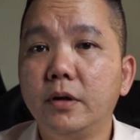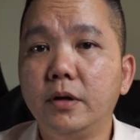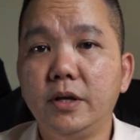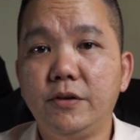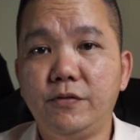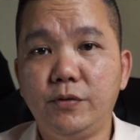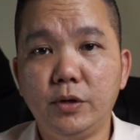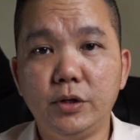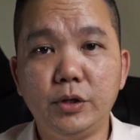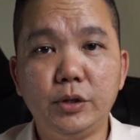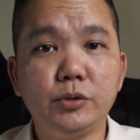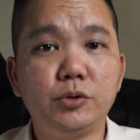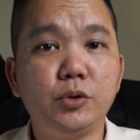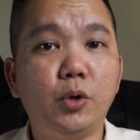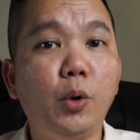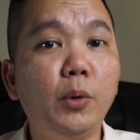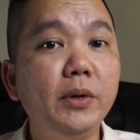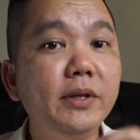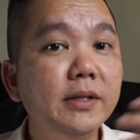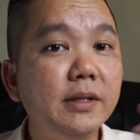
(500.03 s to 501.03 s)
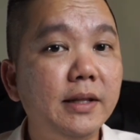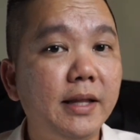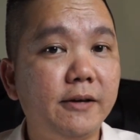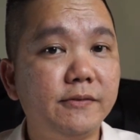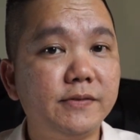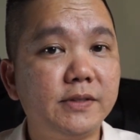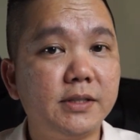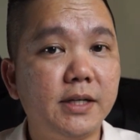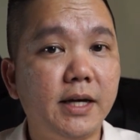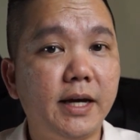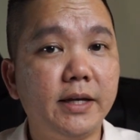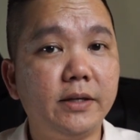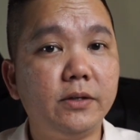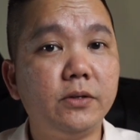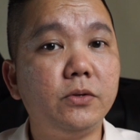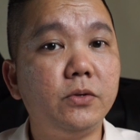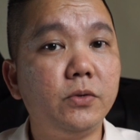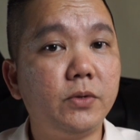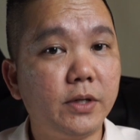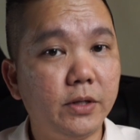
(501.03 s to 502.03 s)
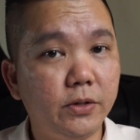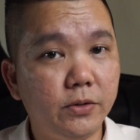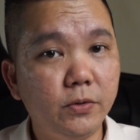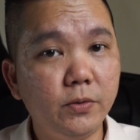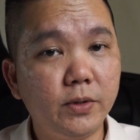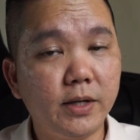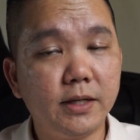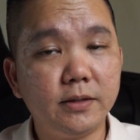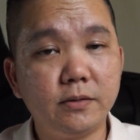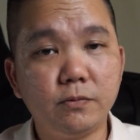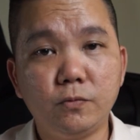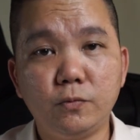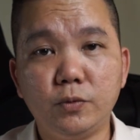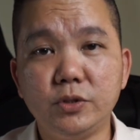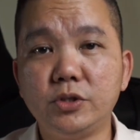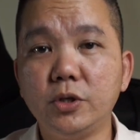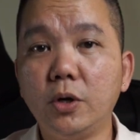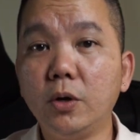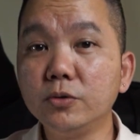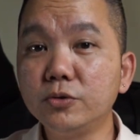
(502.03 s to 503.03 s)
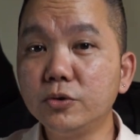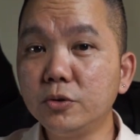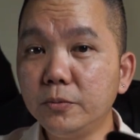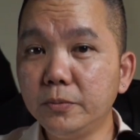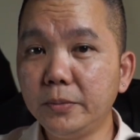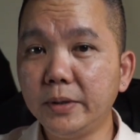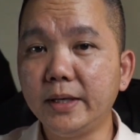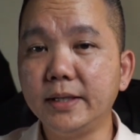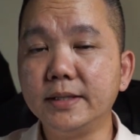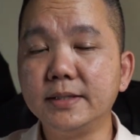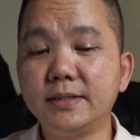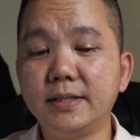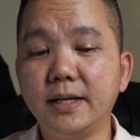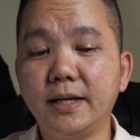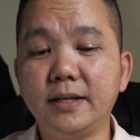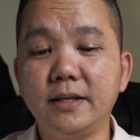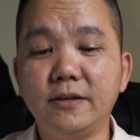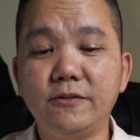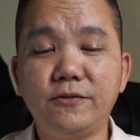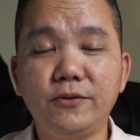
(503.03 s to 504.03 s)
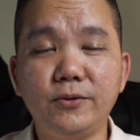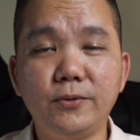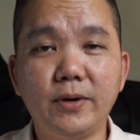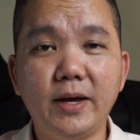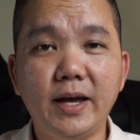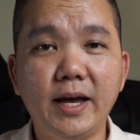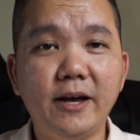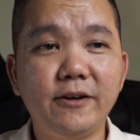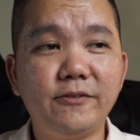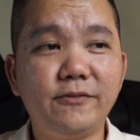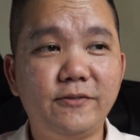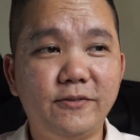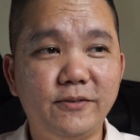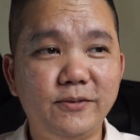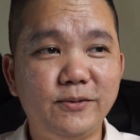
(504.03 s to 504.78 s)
If you want to use only the left side, you can do that, which also means that if you have